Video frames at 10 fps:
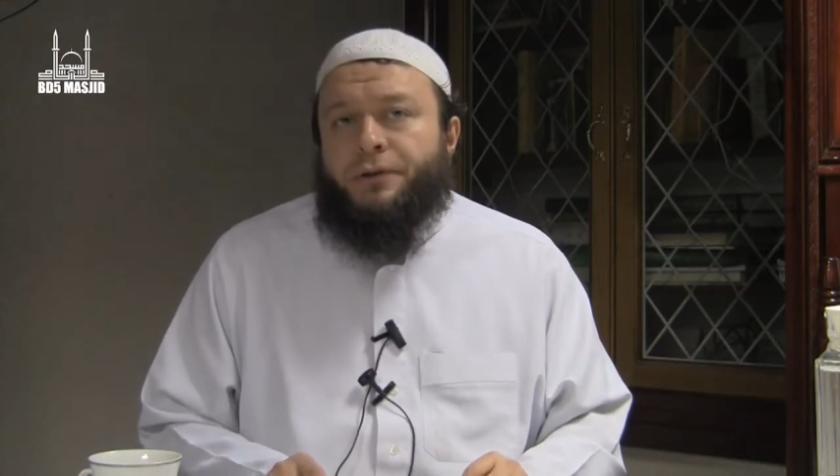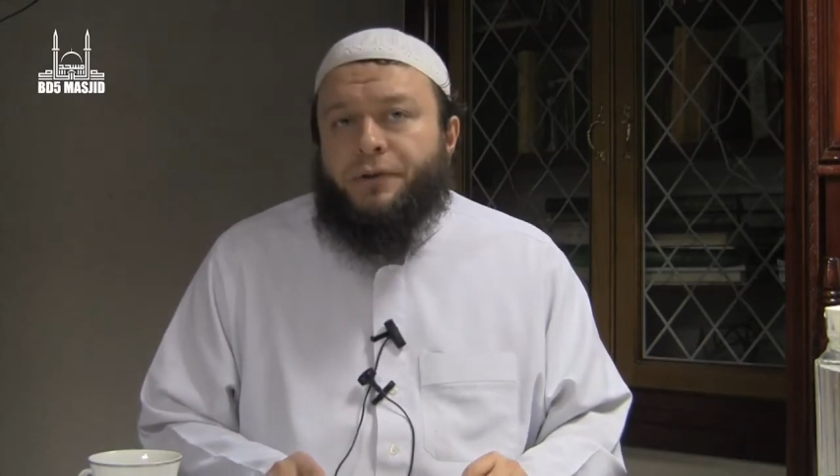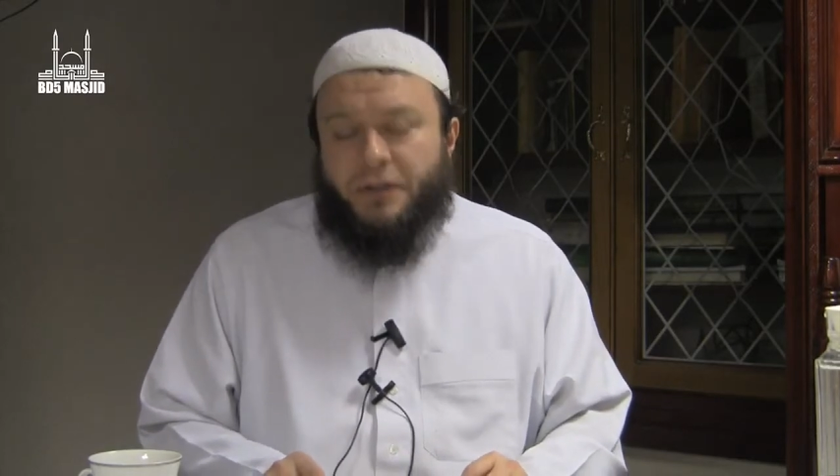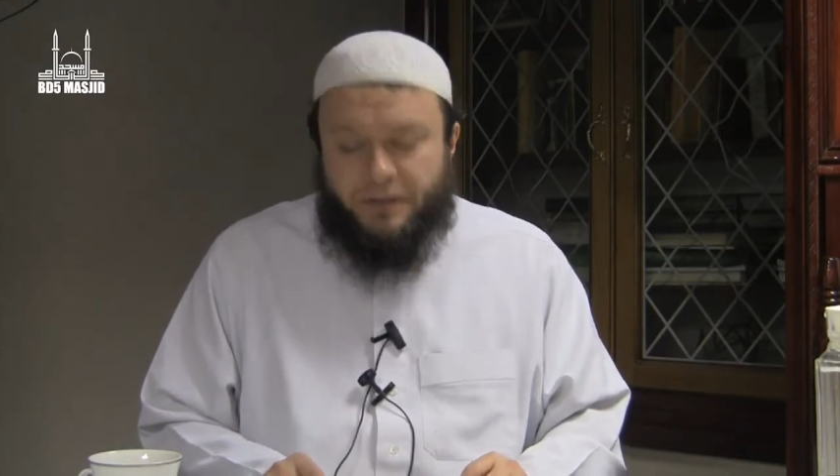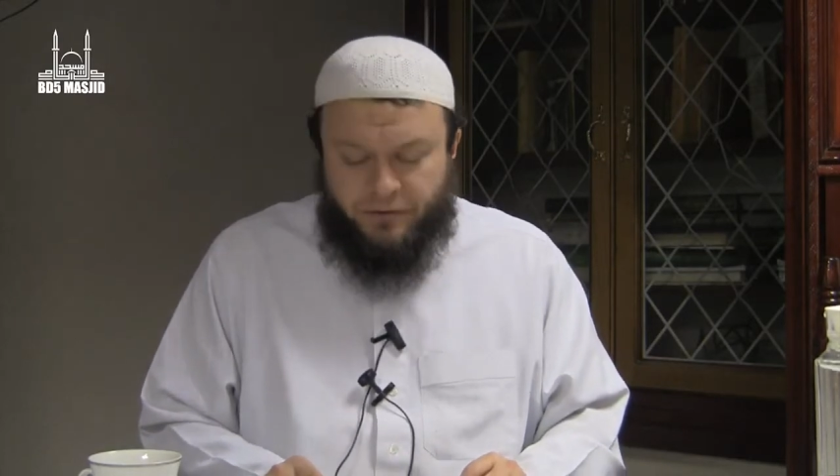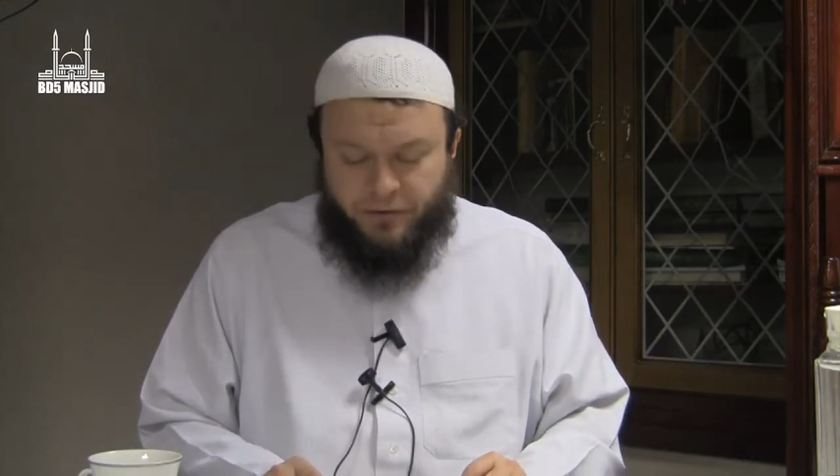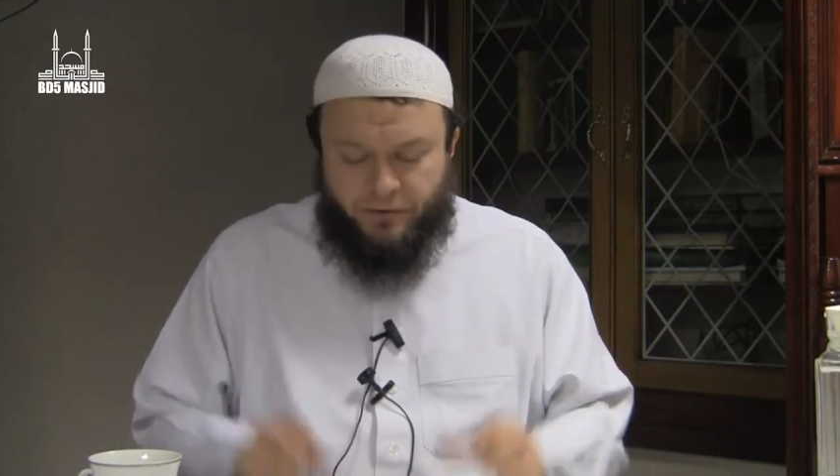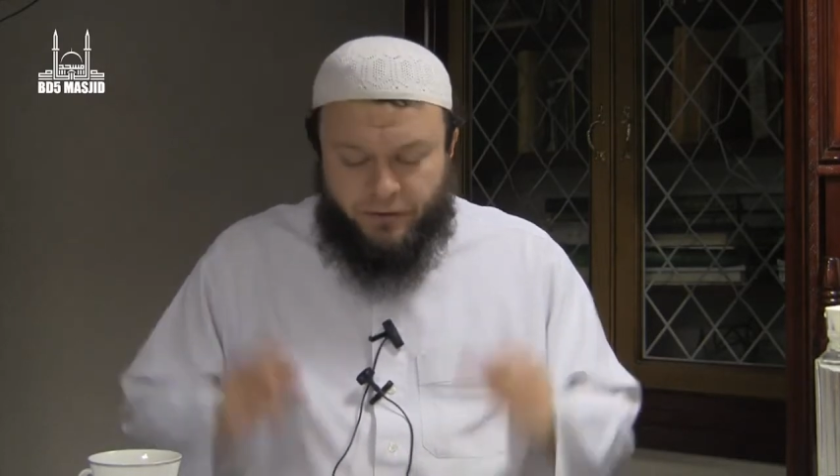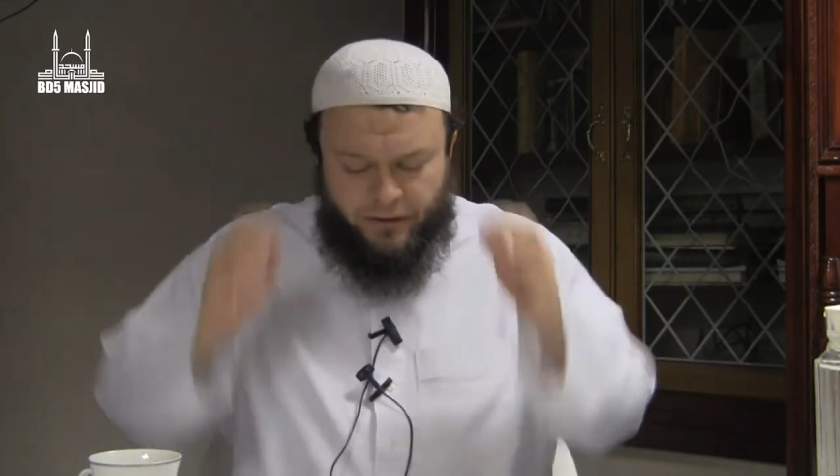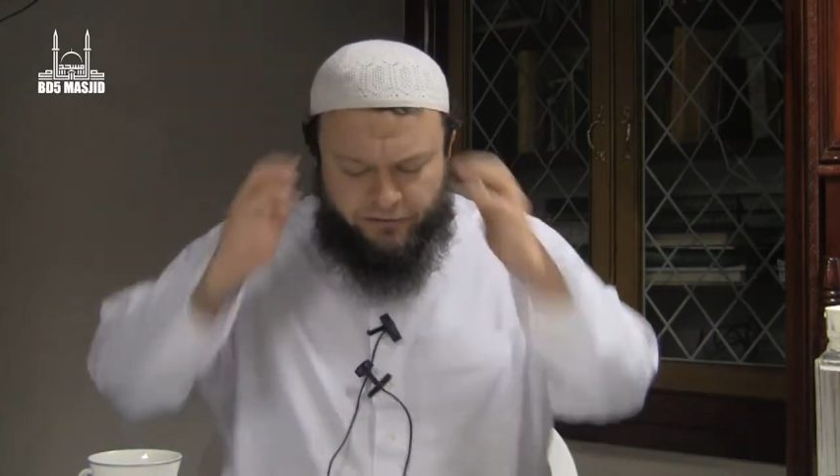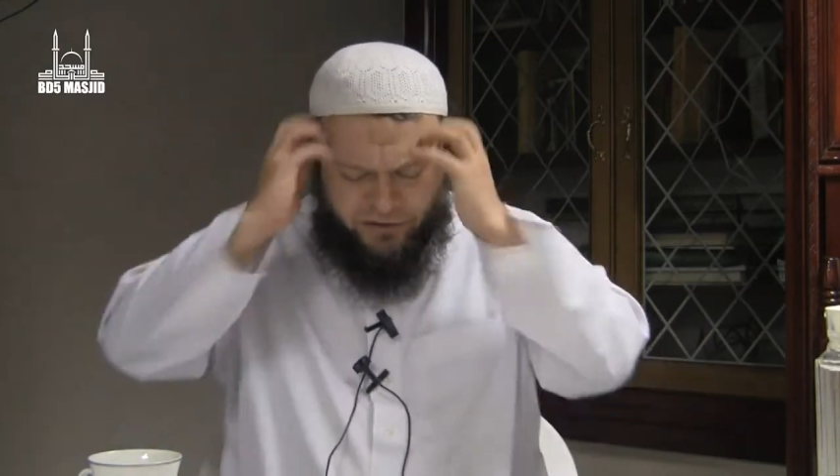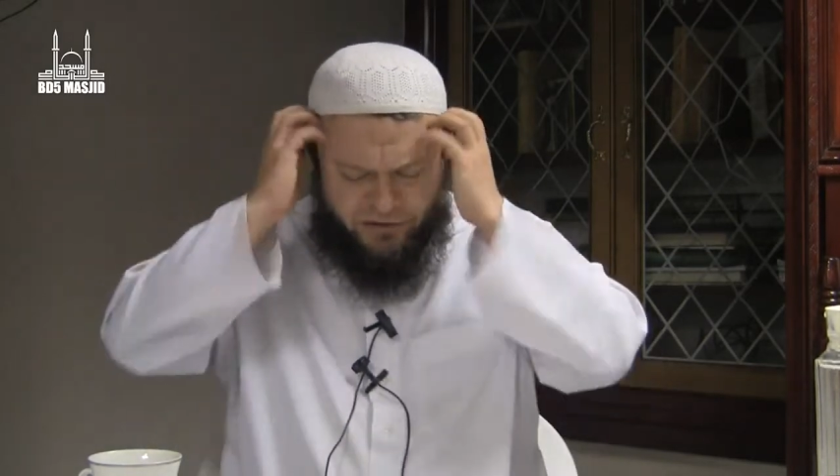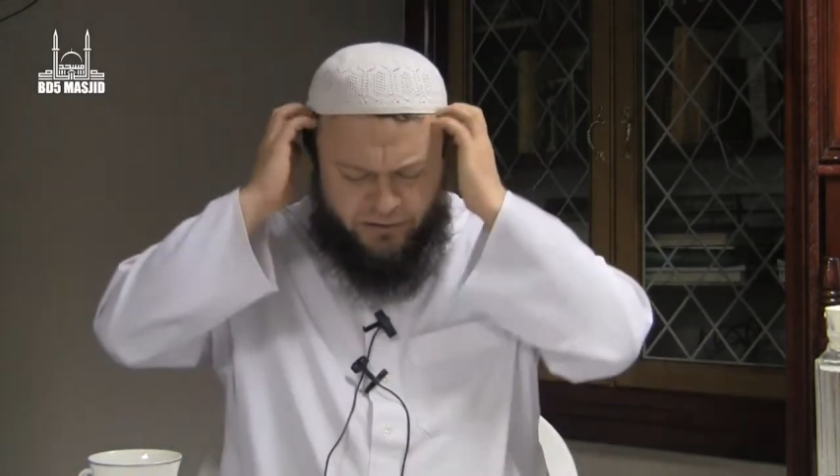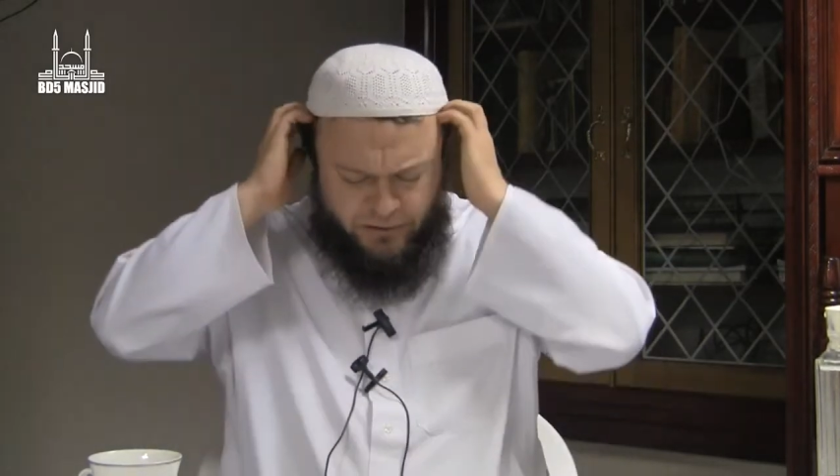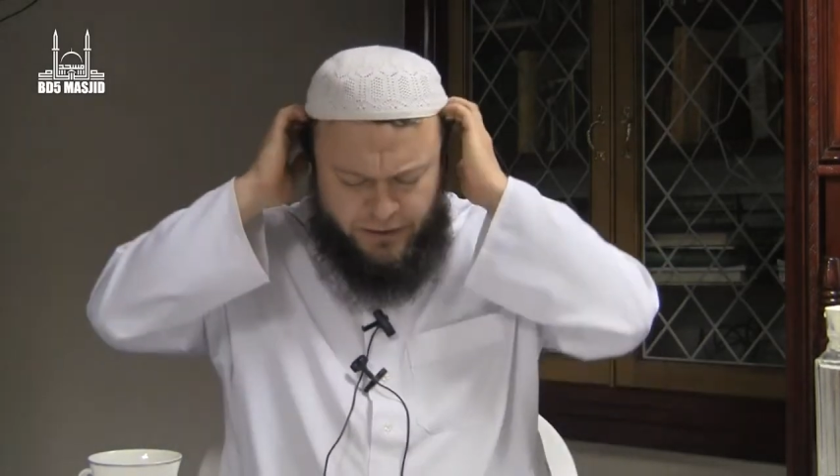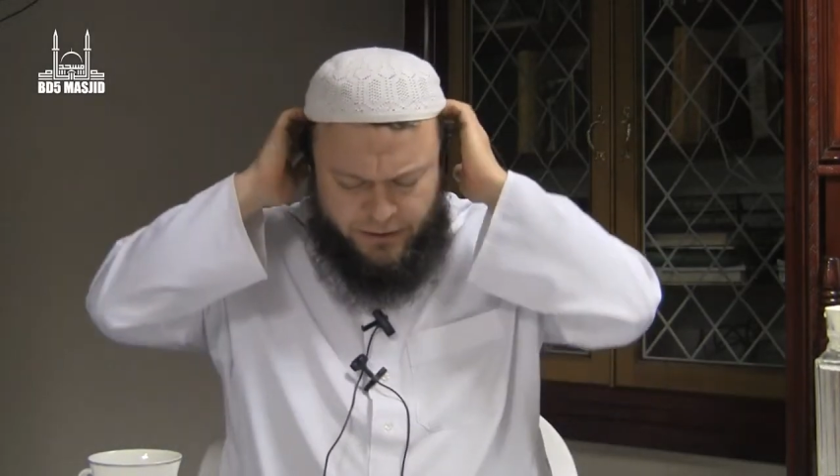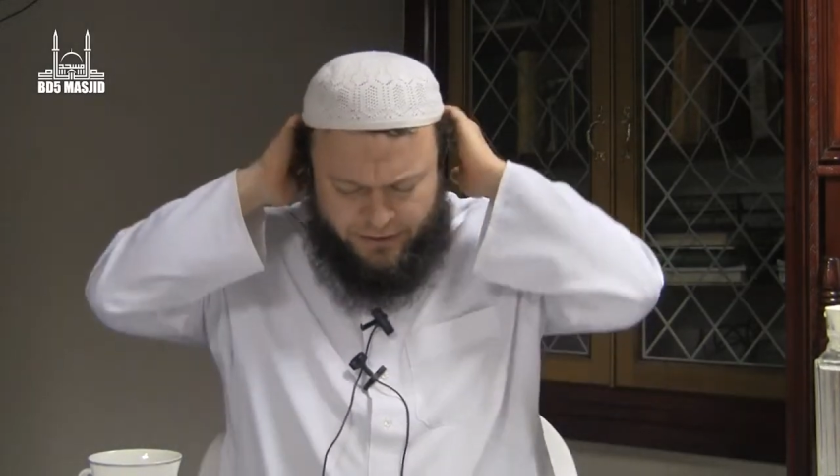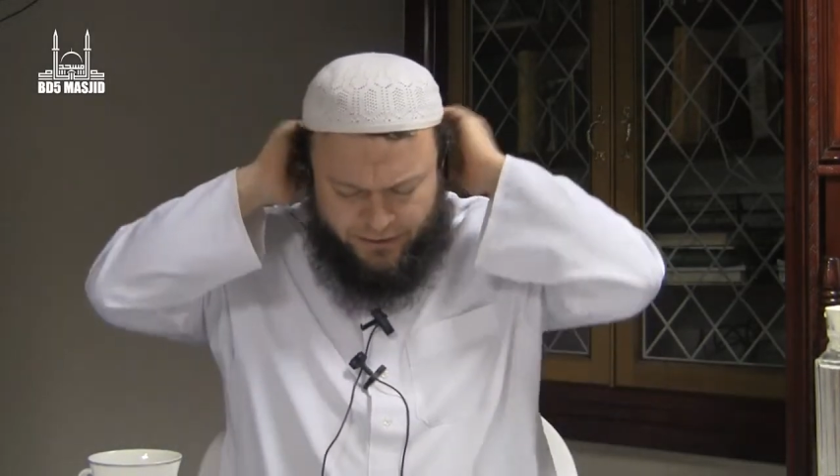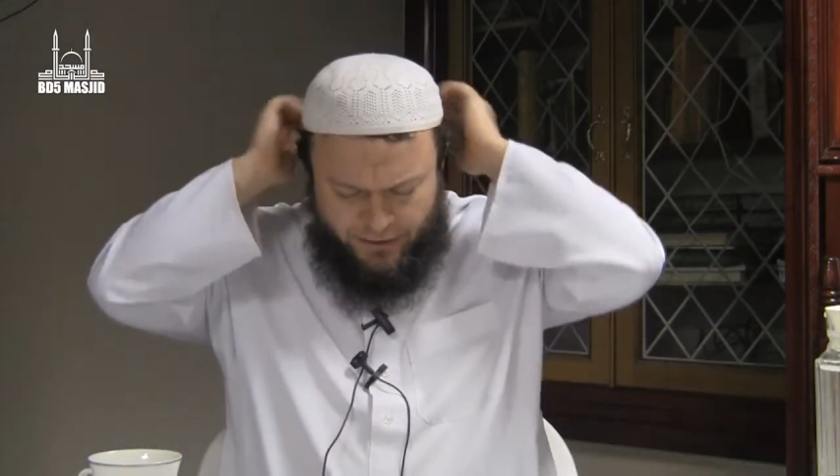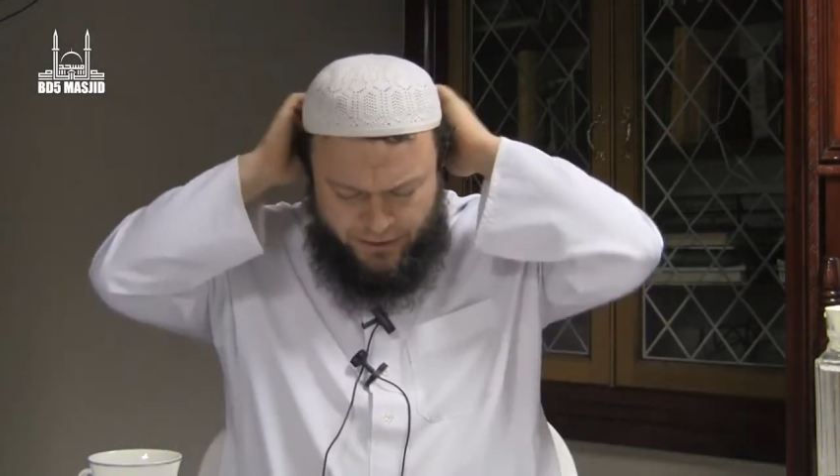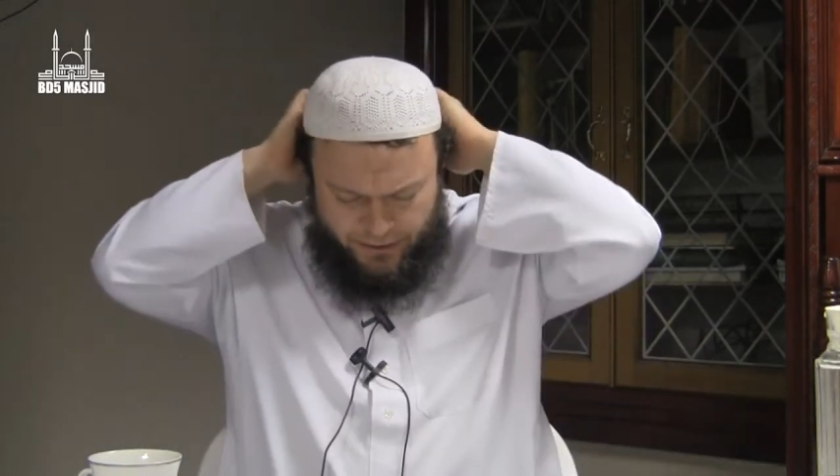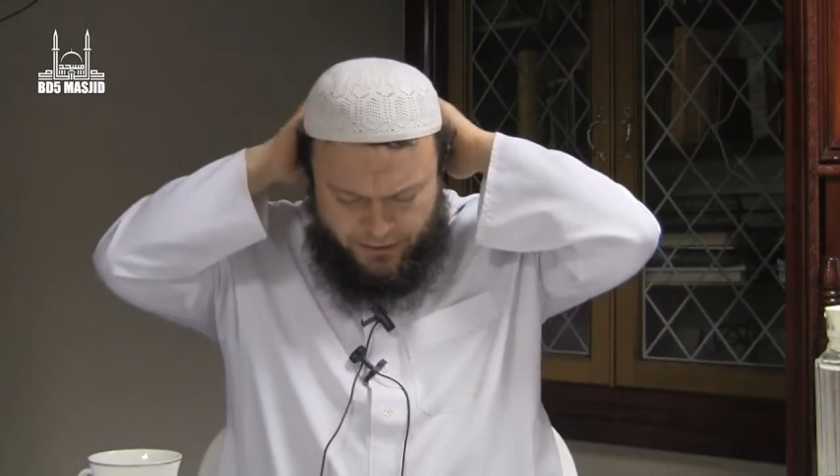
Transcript: and he didn't live until 60,